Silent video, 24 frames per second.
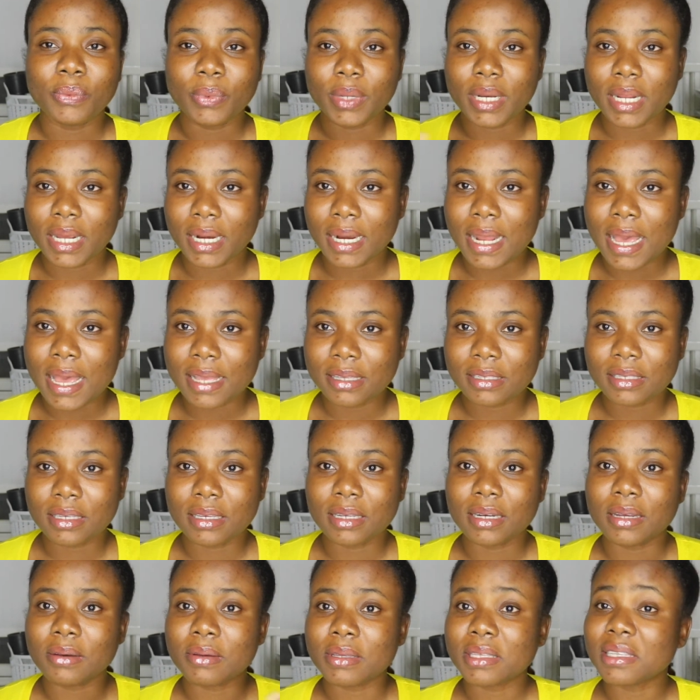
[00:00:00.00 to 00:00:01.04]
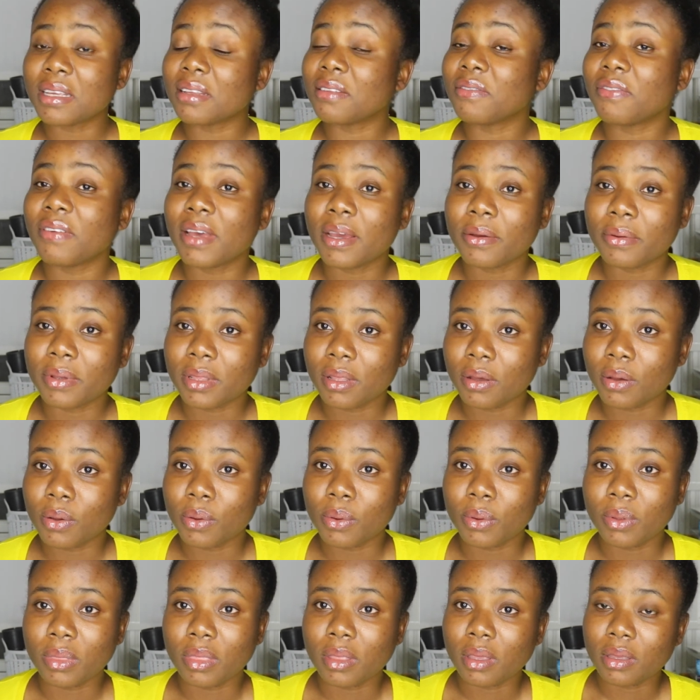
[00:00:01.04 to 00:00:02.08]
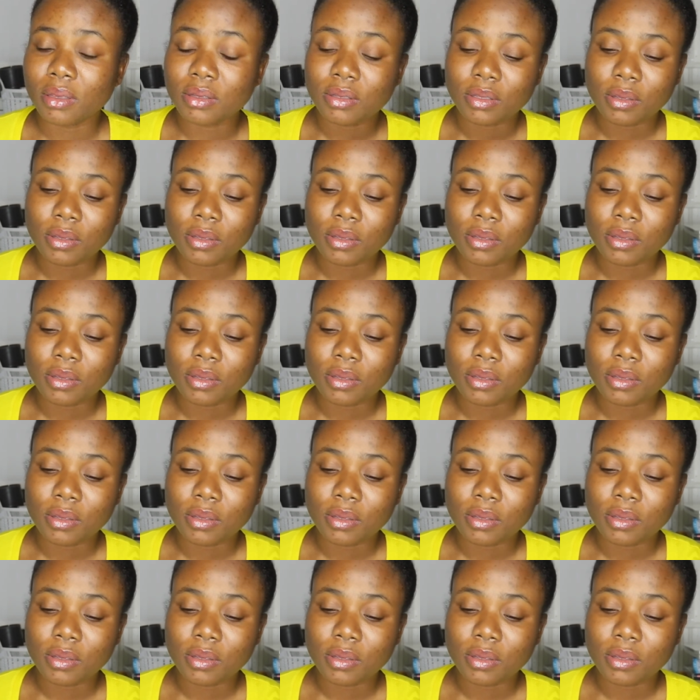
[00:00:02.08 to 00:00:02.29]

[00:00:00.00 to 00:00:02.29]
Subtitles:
with an answer, and I was satisfied with the whole thing.